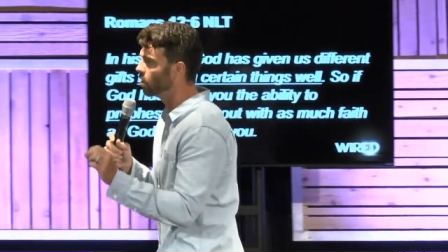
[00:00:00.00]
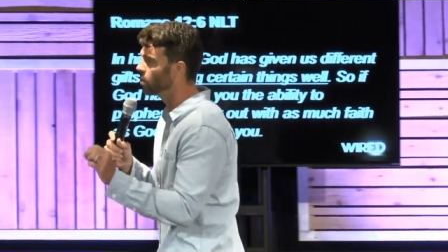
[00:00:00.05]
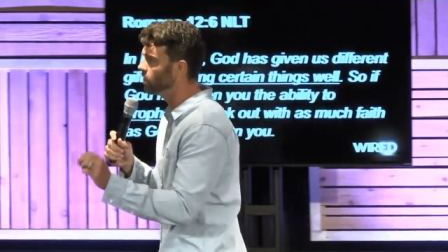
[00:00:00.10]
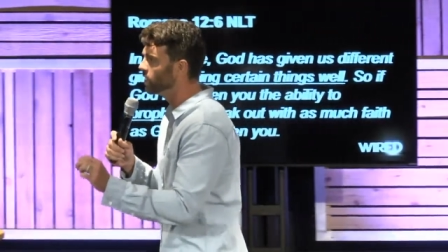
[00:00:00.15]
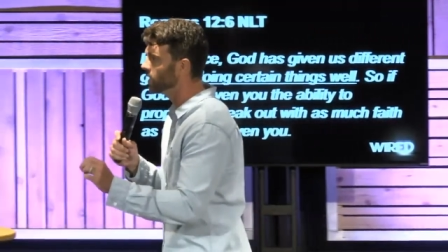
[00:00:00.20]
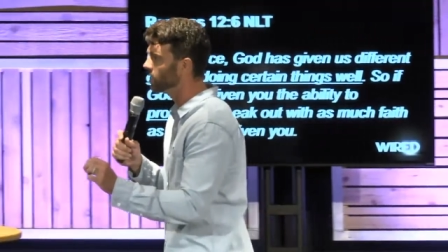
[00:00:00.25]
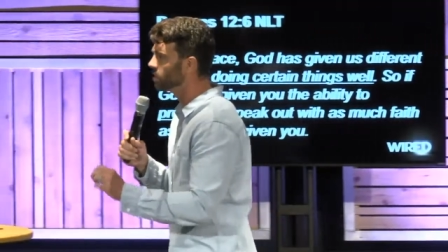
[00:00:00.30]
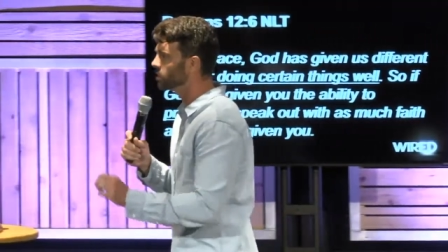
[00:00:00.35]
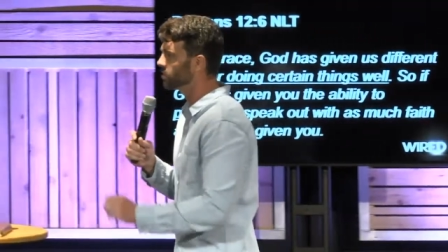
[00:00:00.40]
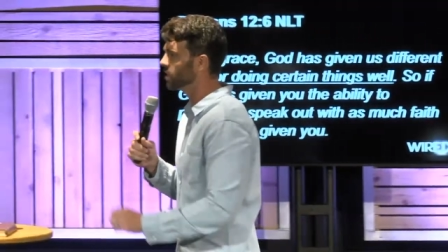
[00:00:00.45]
the
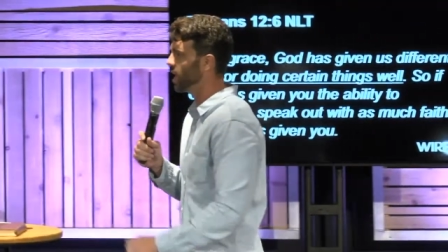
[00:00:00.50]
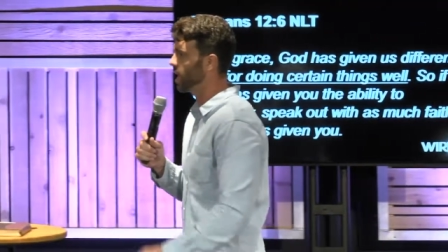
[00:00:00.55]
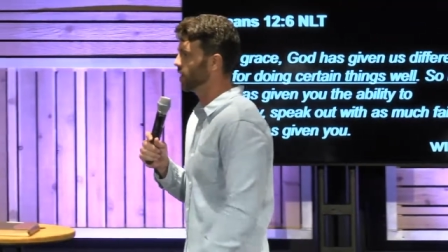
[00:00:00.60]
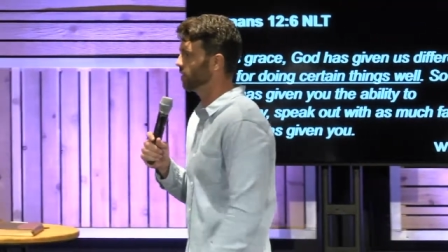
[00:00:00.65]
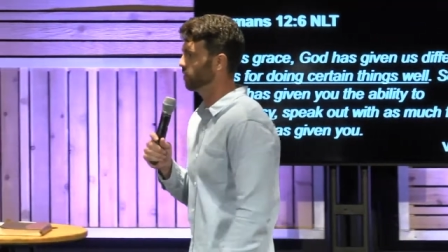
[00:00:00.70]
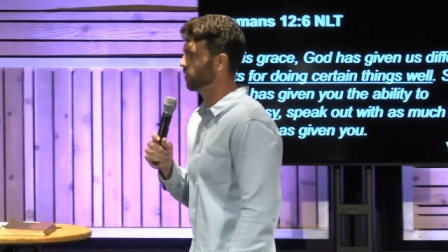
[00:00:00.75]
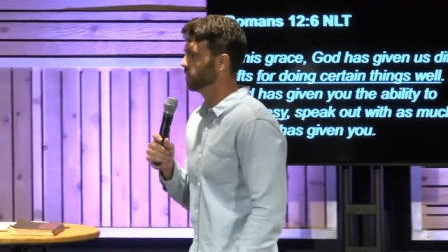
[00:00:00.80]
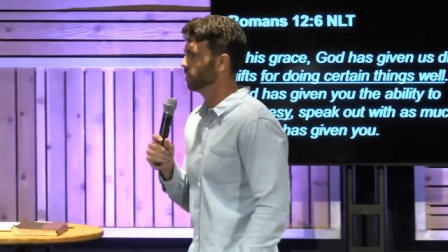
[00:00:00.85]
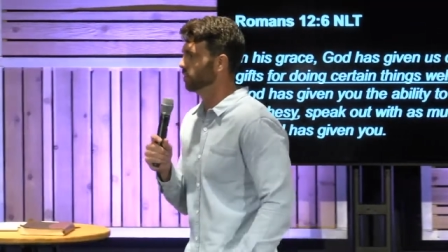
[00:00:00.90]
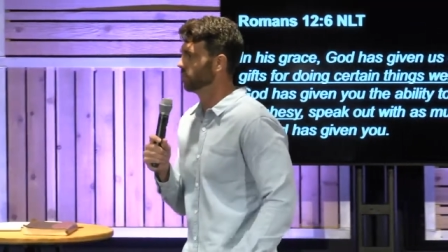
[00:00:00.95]
inside of
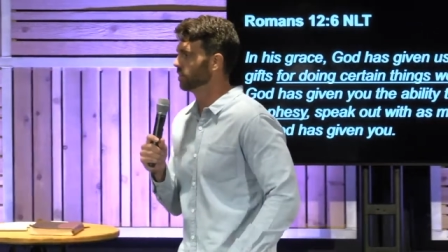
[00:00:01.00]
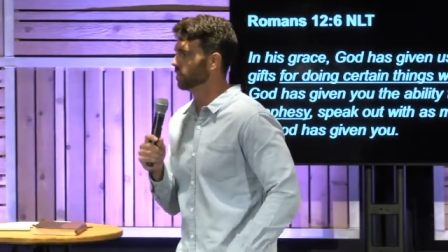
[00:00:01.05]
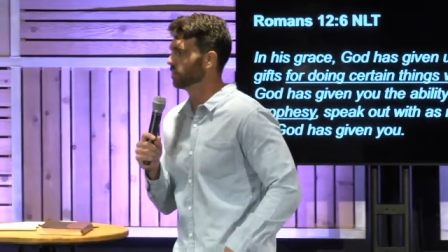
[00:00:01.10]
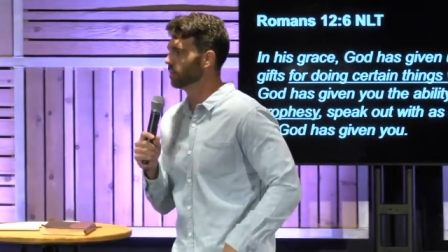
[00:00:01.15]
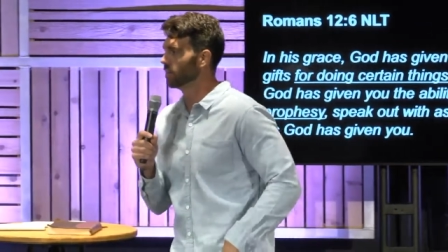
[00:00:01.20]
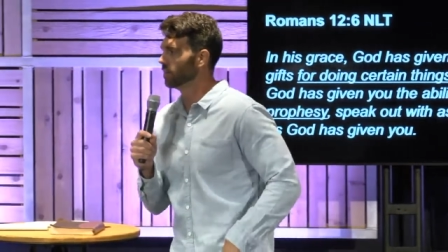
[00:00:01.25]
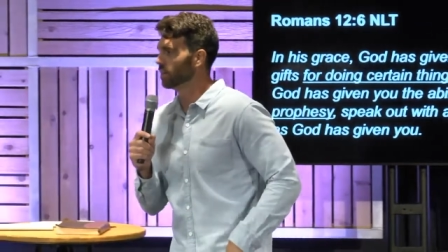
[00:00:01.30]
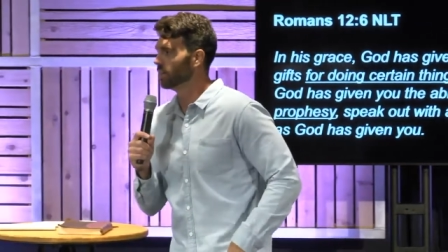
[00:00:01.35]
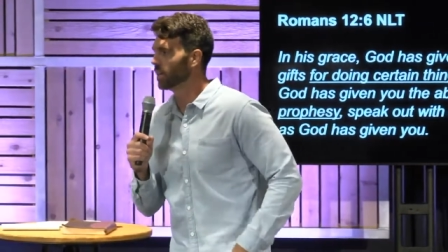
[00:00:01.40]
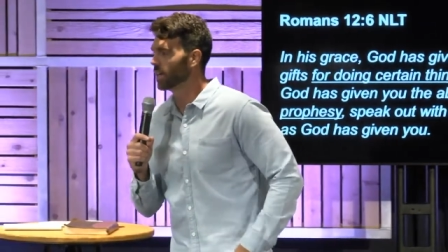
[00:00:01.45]
you.
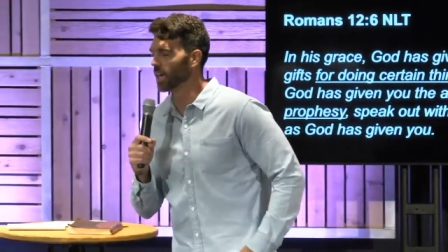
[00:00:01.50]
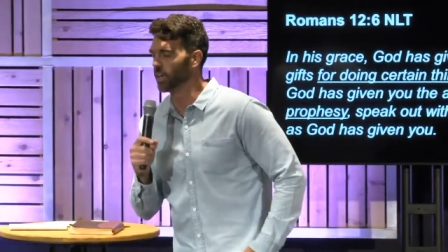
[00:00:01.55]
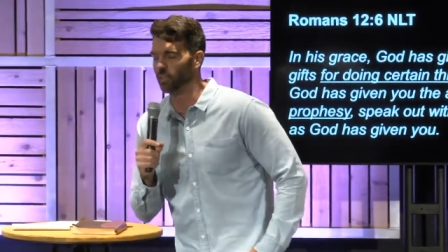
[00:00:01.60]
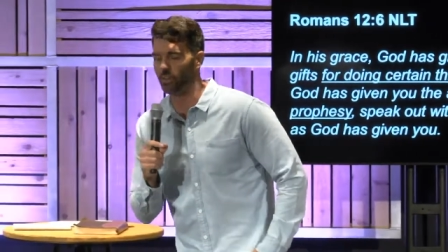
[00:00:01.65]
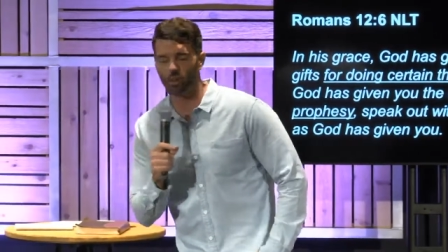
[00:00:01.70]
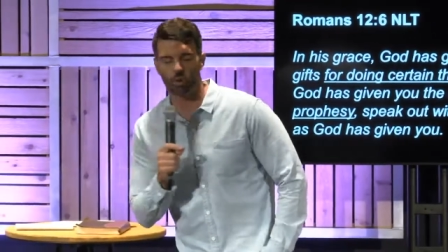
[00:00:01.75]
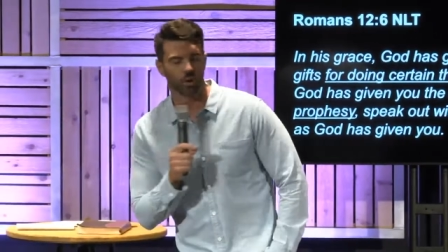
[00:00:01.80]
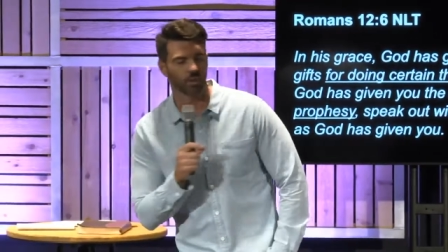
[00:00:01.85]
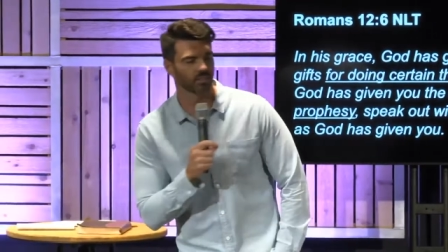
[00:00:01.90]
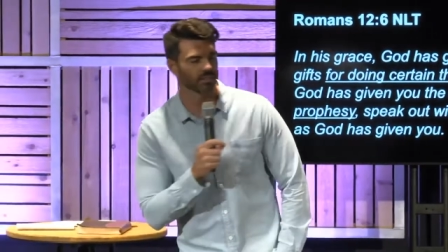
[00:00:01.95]
And the
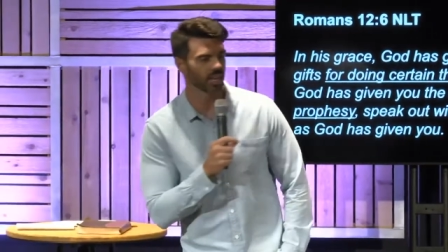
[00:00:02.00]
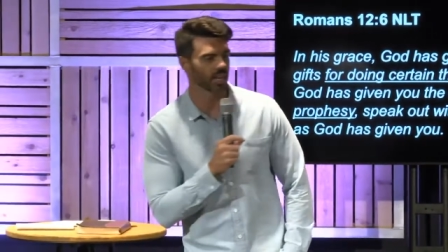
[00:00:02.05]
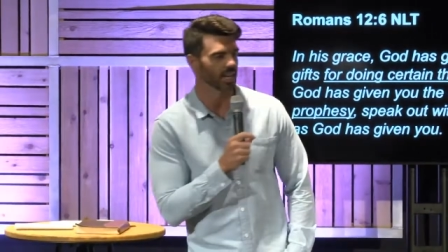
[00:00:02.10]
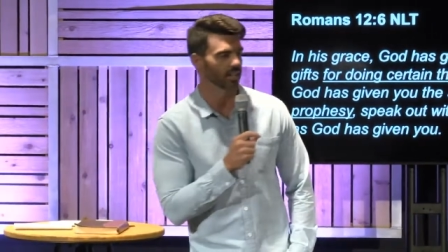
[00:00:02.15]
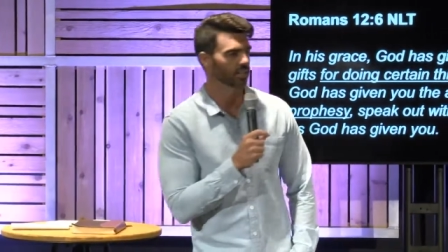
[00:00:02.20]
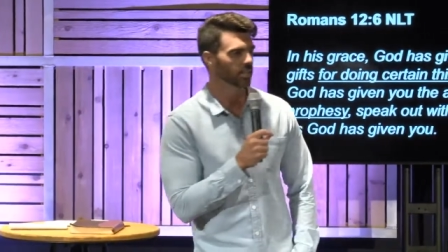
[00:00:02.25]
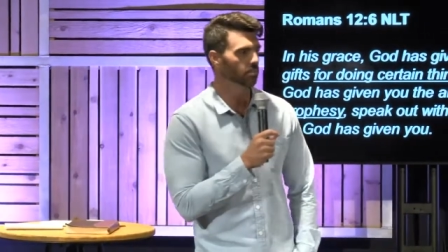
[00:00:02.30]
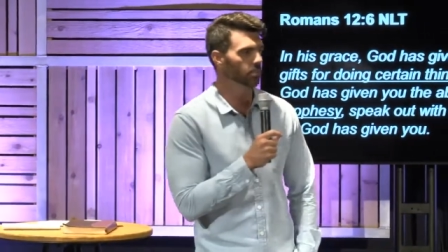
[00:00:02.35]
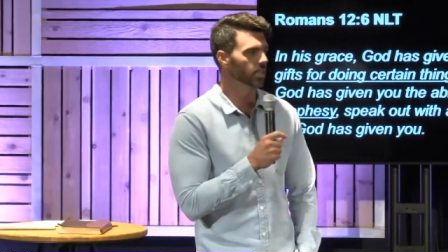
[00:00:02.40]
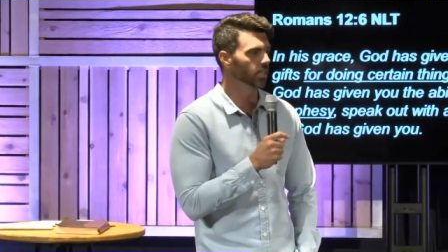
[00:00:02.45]
Lord said it
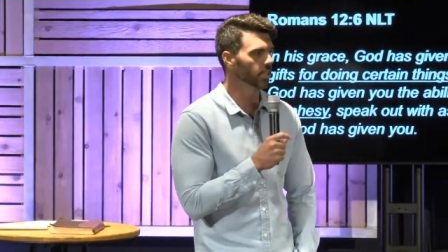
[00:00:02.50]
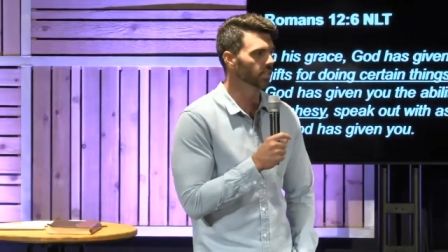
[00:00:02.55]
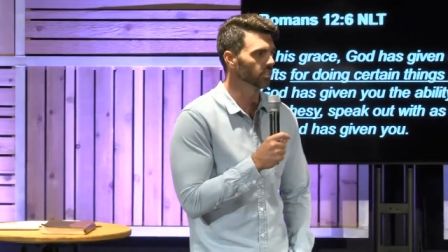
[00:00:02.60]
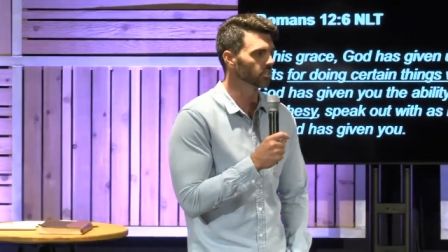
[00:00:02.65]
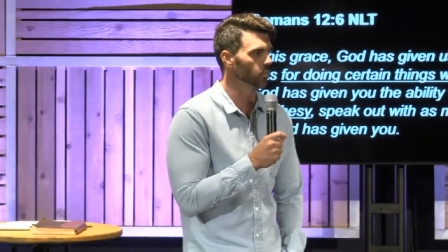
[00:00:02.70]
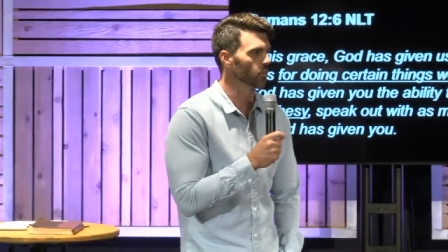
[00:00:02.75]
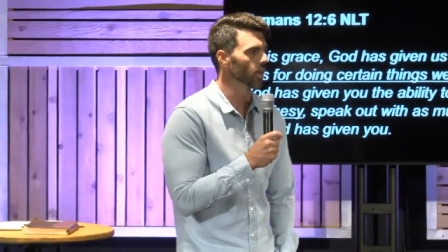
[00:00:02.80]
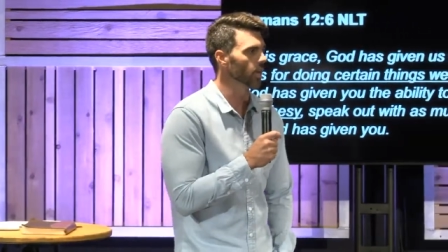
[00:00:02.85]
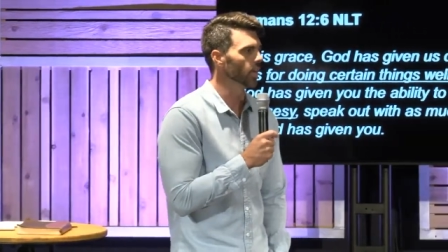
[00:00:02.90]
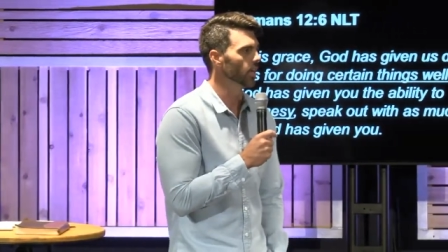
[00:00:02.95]
to me this
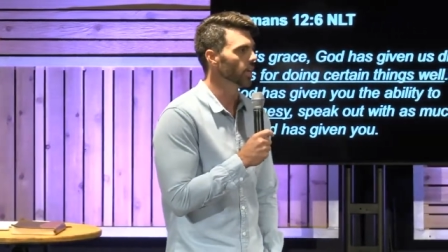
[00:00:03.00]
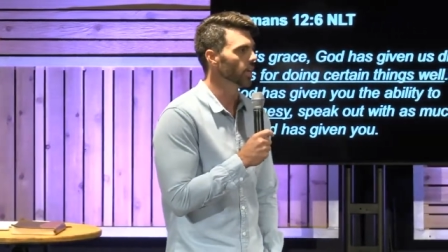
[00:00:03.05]
way